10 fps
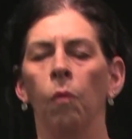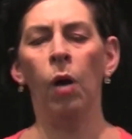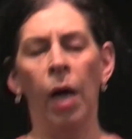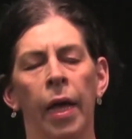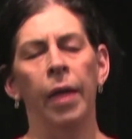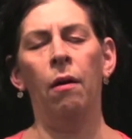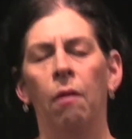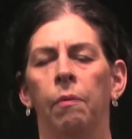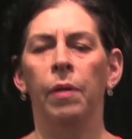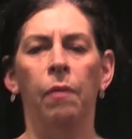Why
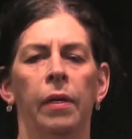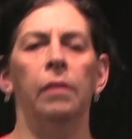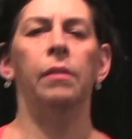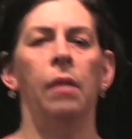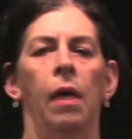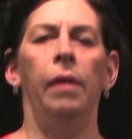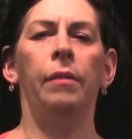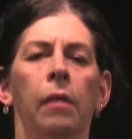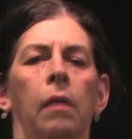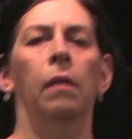are we running
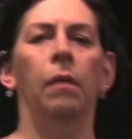tonight?